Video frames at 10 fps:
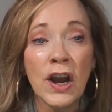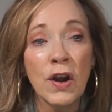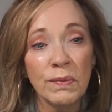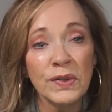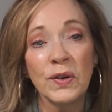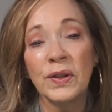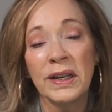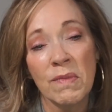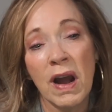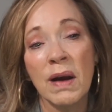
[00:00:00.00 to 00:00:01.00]
homeschooling
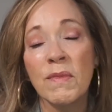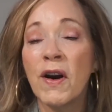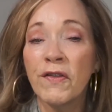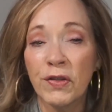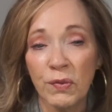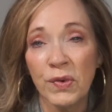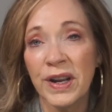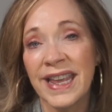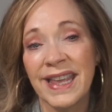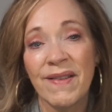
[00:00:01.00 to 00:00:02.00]
mom of
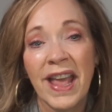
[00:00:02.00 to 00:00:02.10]
three.